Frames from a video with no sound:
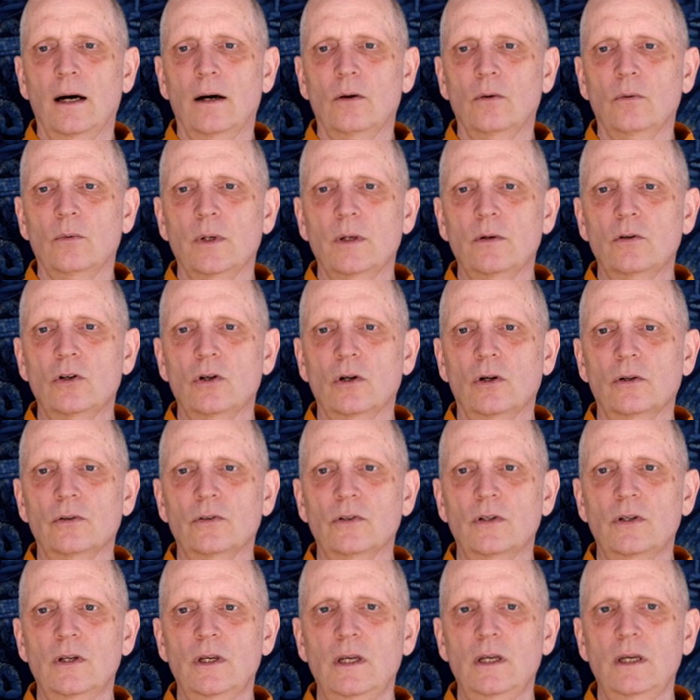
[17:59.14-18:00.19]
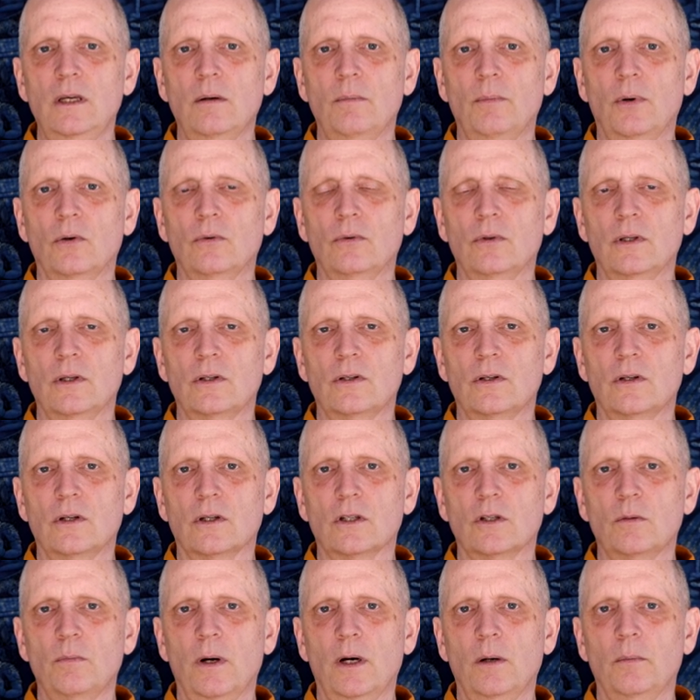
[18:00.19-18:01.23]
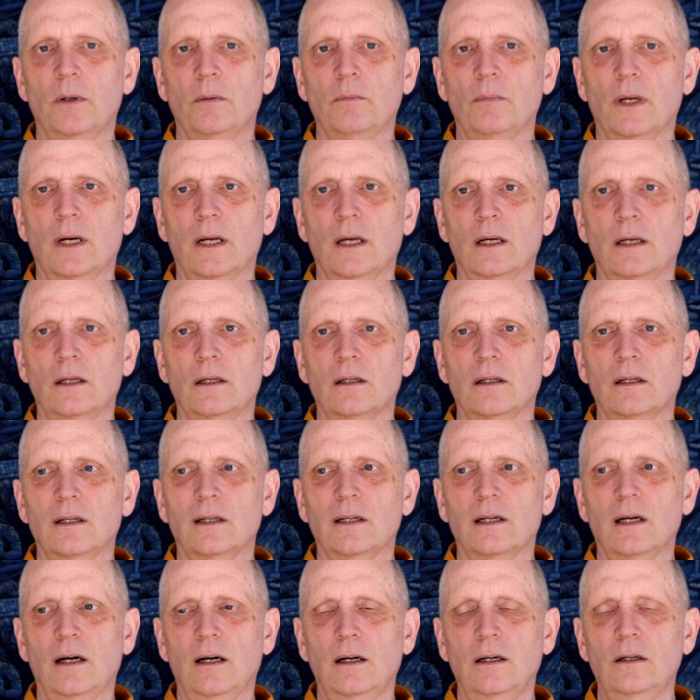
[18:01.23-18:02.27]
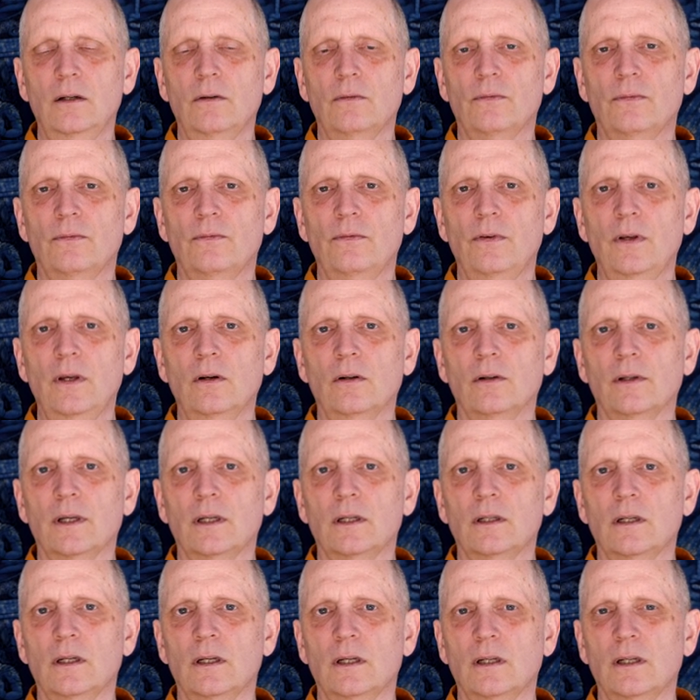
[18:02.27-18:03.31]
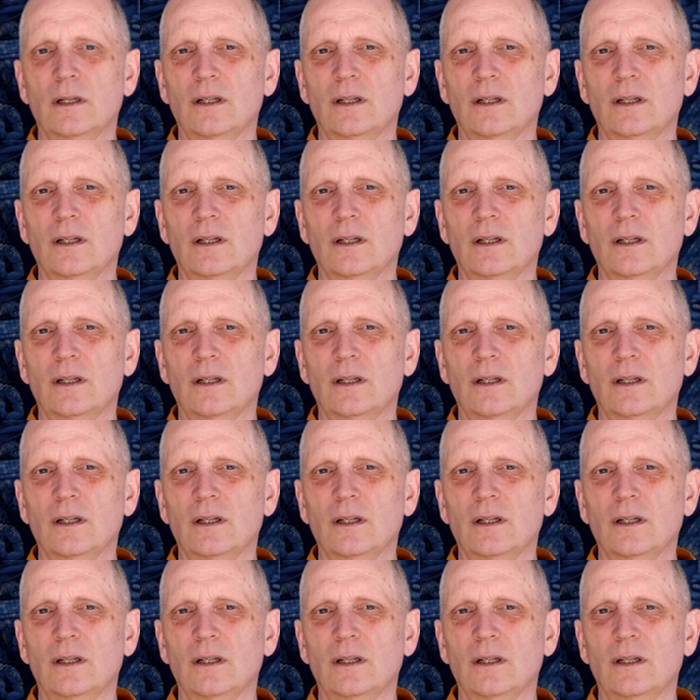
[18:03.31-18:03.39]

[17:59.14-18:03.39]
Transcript: We shall see about this experiment, but I kind of feel that